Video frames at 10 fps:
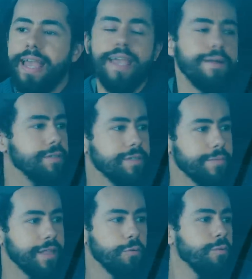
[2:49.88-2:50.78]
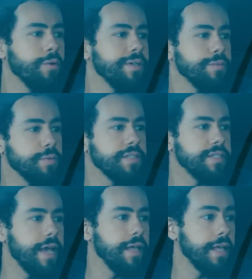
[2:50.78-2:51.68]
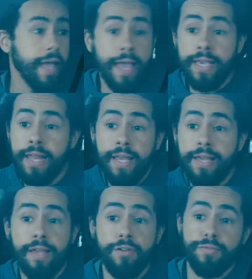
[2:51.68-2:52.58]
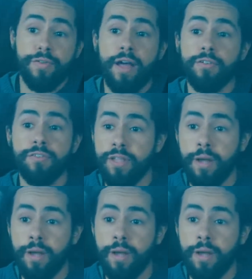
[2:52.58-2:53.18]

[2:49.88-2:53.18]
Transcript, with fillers: game or something. Like, what am I supposed to say? Like, hey, can I get your father's